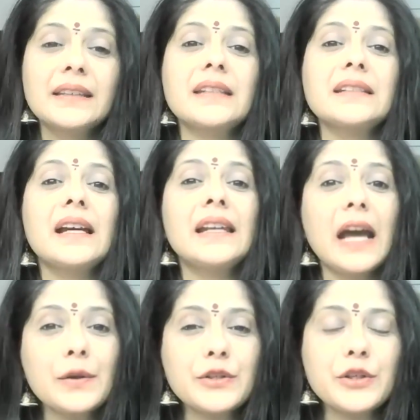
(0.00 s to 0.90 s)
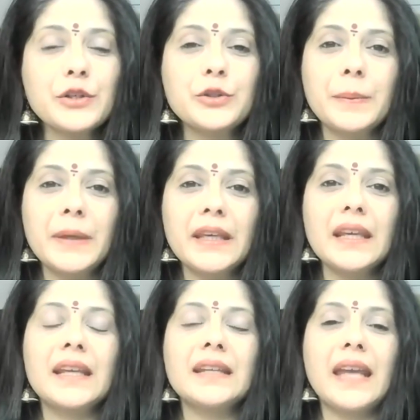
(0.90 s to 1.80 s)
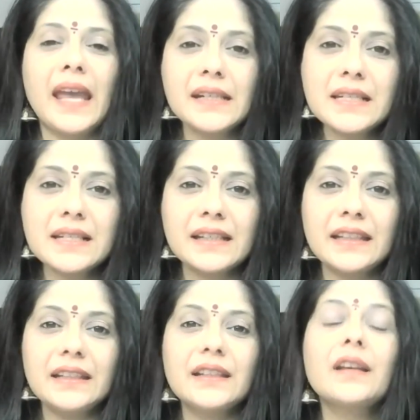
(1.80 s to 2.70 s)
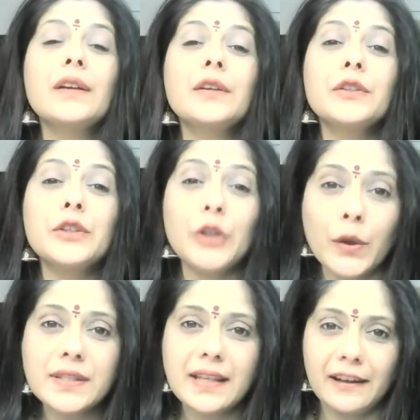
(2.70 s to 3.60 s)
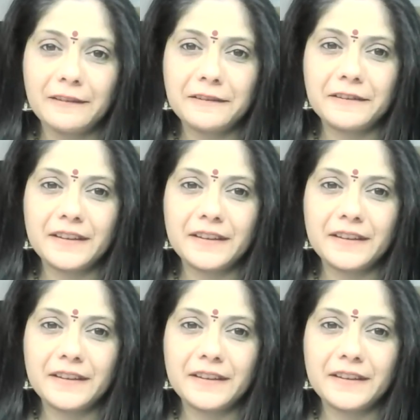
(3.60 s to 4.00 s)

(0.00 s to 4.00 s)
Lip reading: that allows you to be inherently yourself.